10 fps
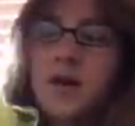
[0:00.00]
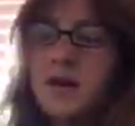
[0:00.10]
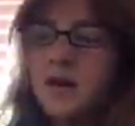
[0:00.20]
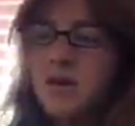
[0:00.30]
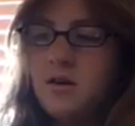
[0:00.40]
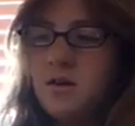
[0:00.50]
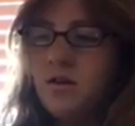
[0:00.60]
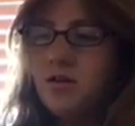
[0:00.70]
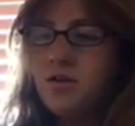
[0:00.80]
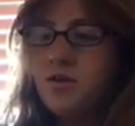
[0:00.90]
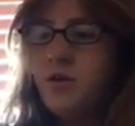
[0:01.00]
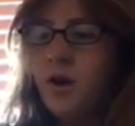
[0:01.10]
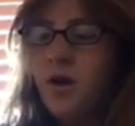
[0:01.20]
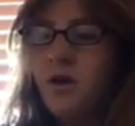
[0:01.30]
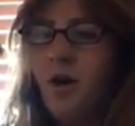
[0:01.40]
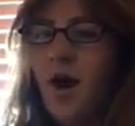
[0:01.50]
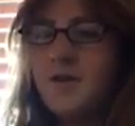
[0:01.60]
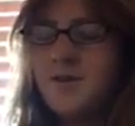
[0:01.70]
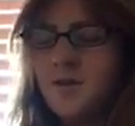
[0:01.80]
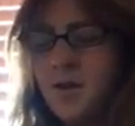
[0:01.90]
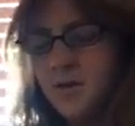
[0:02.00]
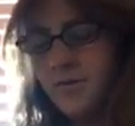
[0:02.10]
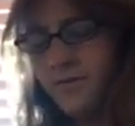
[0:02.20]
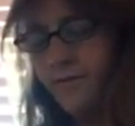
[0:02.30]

like string grass stuff.